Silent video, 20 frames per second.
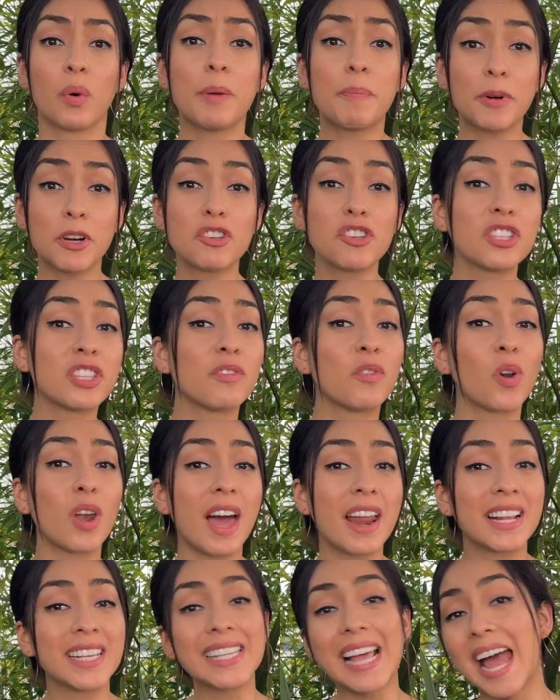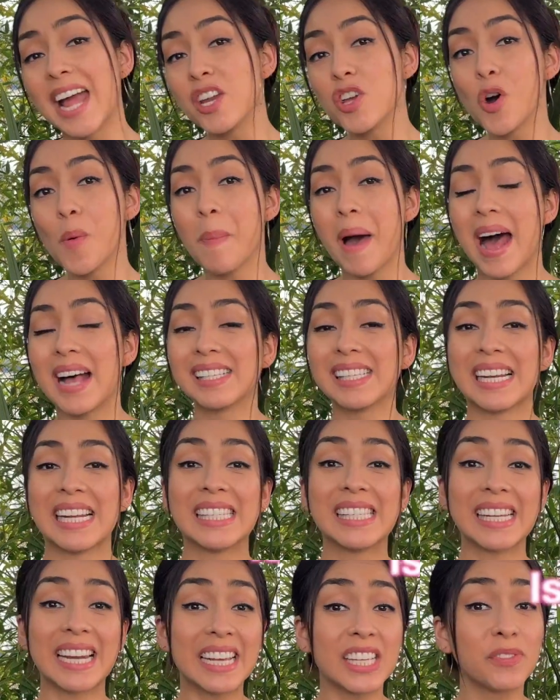purchased the Volaris Annual Pass, and in
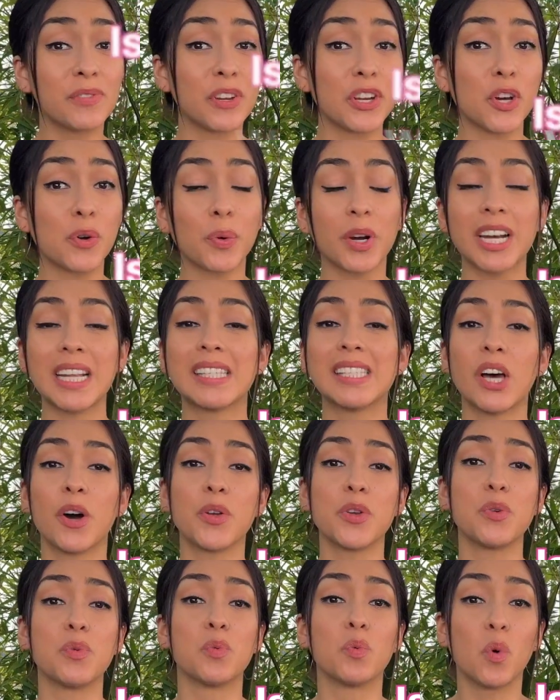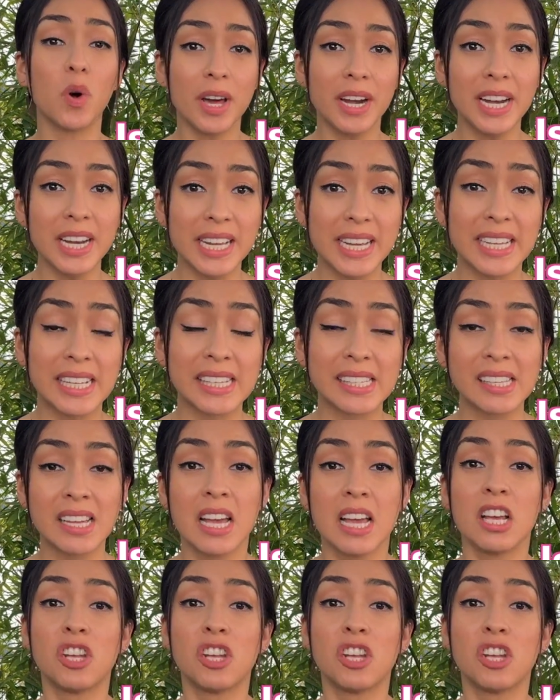today's video, we're going to tell you what it is,